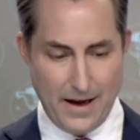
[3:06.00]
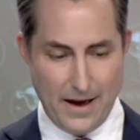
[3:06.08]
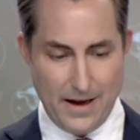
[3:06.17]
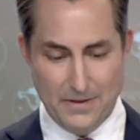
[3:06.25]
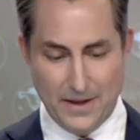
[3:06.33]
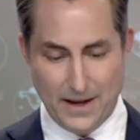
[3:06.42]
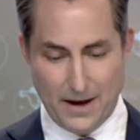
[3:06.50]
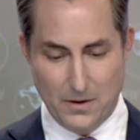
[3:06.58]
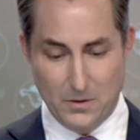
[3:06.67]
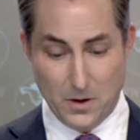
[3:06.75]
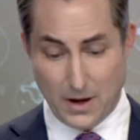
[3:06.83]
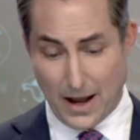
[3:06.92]
I think,
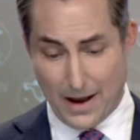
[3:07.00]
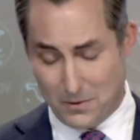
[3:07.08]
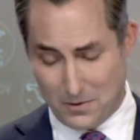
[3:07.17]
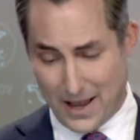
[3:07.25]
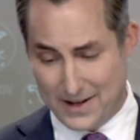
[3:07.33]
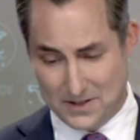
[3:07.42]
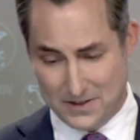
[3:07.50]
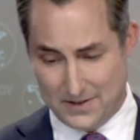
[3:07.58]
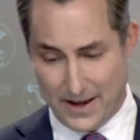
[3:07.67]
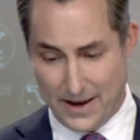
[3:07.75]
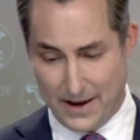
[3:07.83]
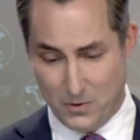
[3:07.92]
look, I will actually
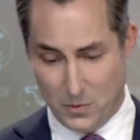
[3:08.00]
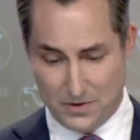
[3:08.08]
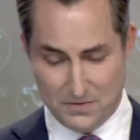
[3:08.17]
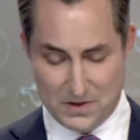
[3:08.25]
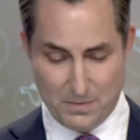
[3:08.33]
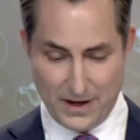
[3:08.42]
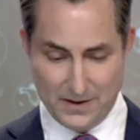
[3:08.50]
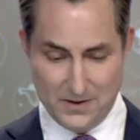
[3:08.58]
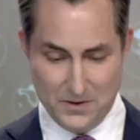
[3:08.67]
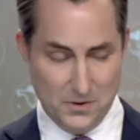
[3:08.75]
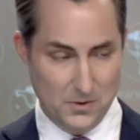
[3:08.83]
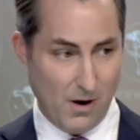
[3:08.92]
say, with respect
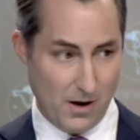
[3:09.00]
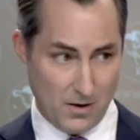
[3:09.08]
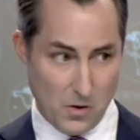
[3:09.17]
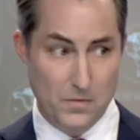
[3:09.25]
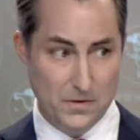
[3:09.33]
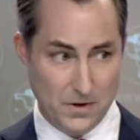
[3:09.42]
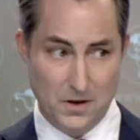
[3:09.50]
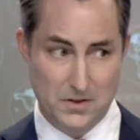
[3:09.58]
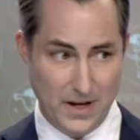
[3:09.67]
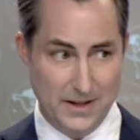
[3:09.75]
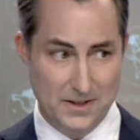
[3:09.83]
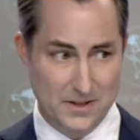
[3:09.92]
to our overall
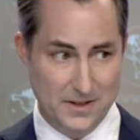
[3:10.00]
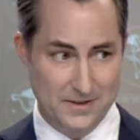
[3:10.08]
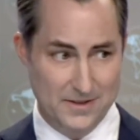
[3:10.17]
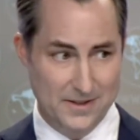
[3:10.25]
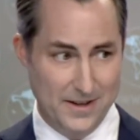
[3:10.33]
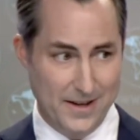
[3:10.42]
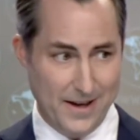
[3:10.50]
sanctions,